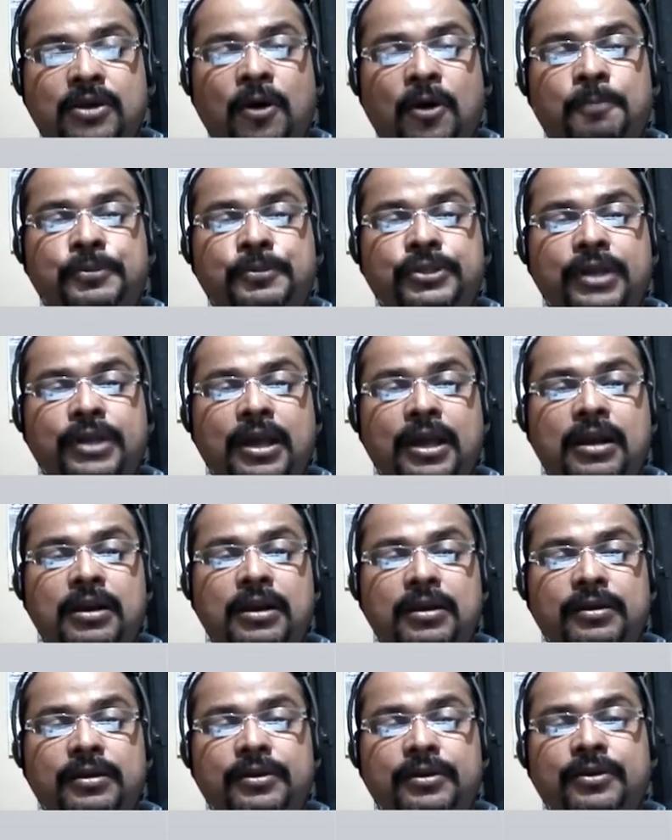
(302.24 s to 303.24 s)

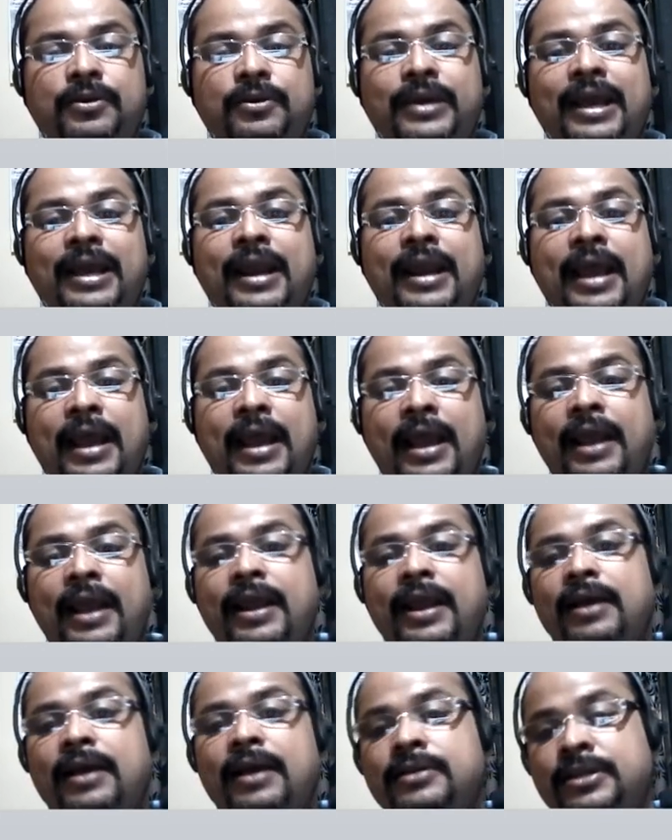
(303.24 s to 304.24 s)
optional. You can
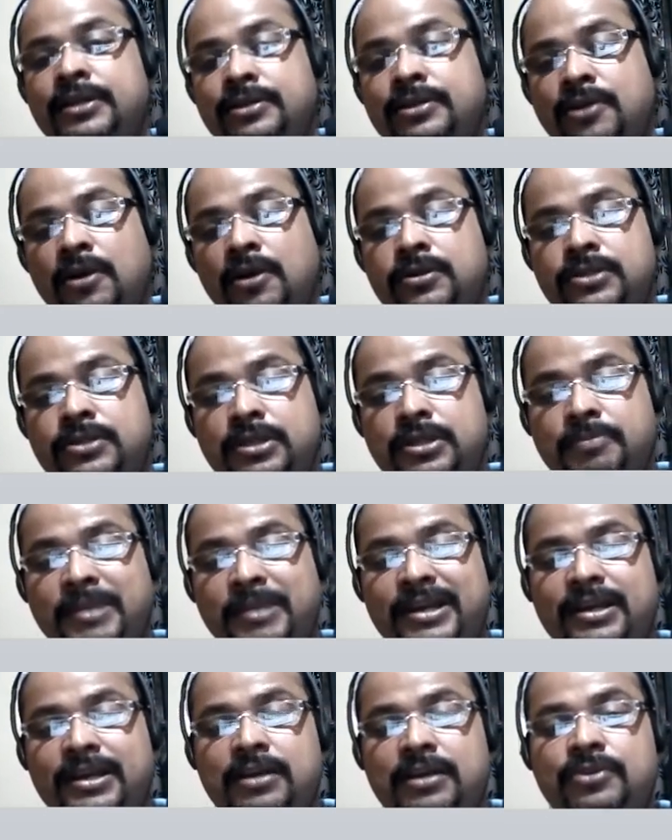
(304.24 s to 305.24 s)
add did not seek
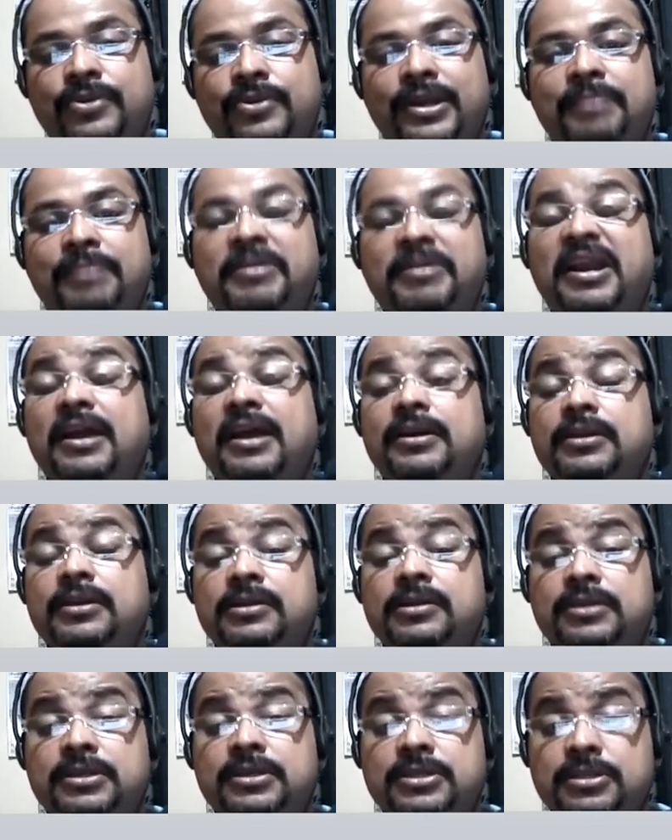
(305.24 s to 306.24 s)
medical treatment
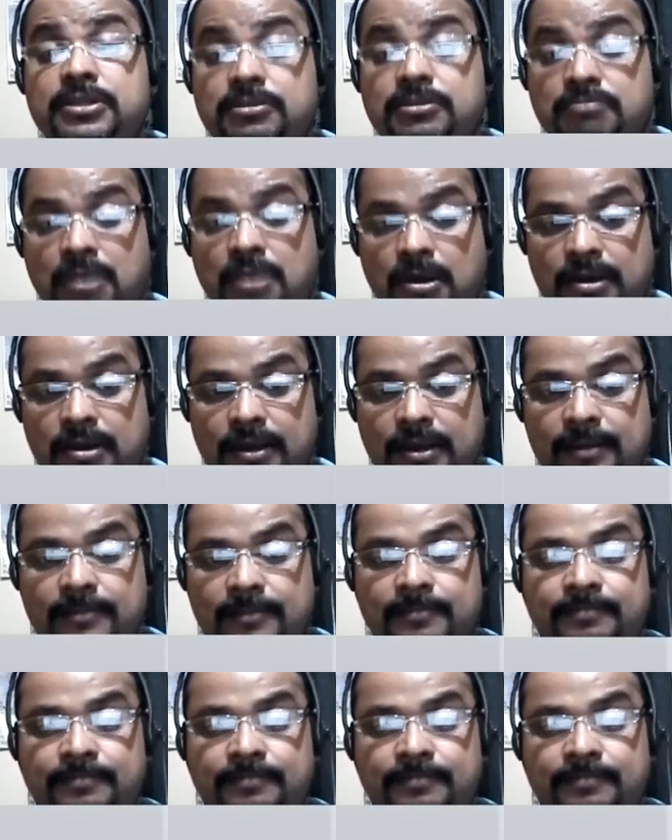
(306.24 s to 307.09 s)
until this morning.